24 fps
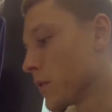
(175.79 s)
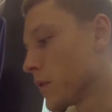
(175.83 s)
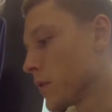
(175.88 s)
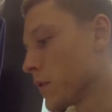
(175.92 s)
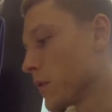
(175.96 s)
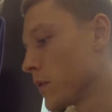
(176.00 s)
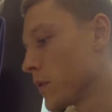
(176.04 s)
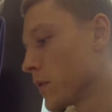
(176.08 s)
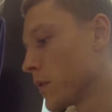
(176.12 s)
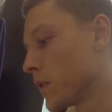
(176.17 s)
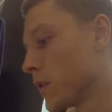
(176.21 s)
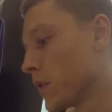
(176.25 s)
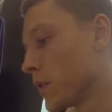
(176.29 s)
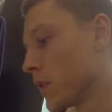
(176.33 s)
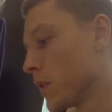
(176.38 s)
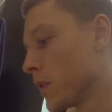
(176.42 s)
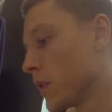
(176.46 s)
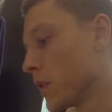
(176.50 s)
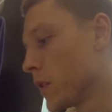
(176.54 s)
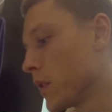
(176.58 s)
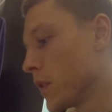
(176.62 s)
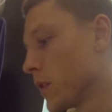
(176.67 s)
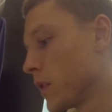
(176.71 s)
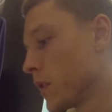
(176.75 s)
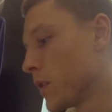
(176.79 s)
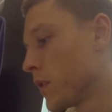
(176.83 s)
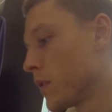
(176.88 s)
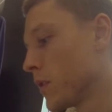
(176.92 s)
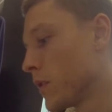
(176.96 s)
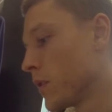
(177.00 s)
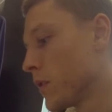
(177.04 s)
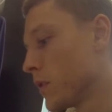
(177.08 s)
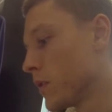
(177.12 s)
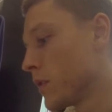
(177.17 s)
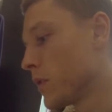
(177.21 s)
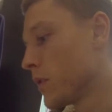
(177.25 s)

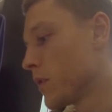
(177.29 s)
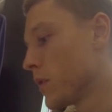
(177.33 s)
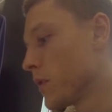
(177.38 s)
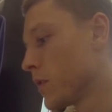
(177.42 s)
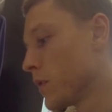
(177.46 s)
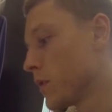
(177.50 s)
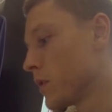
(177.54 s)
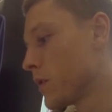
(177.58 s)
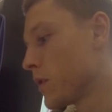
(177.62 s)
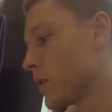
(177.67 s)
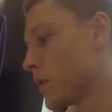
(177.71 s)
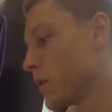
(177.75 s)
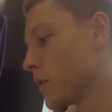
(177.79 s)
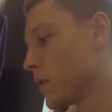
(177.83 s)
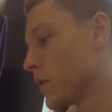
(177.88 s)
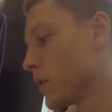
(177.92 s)
No one is speaking in this clip.